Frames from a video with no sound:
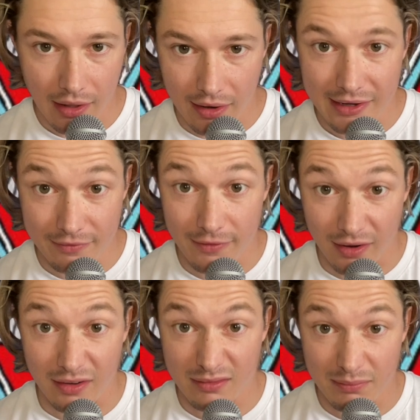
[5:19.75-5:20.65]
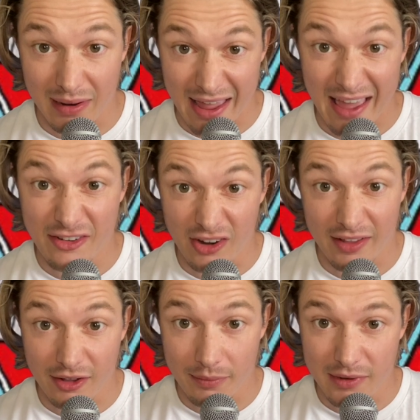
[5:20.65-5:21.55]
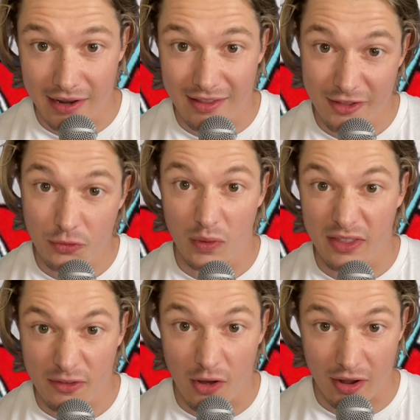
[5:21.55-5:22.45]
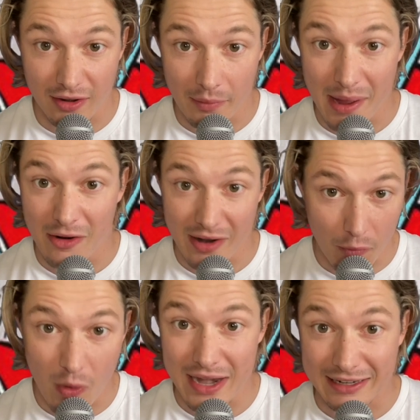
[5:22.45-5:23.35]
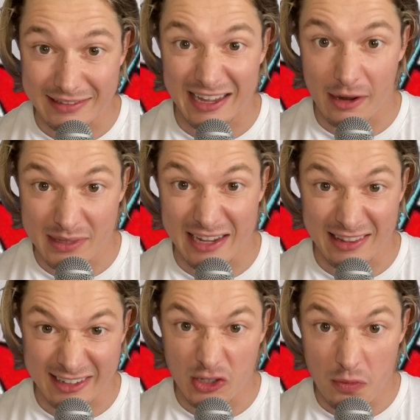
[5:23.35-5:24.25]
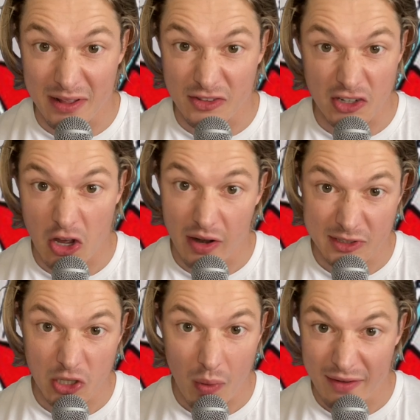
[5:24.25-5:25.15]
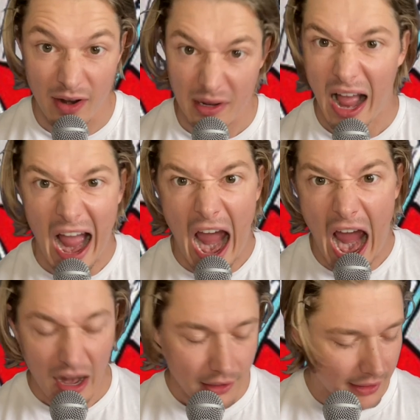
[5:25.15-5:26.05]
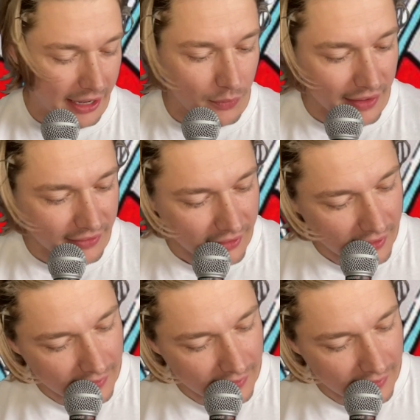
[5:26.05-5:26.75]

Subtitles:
I need fucking my headshots updated. That's what this fucking about. And I'm waiting because I got them taken like 2 months ago and I'm still waiting. Anyways.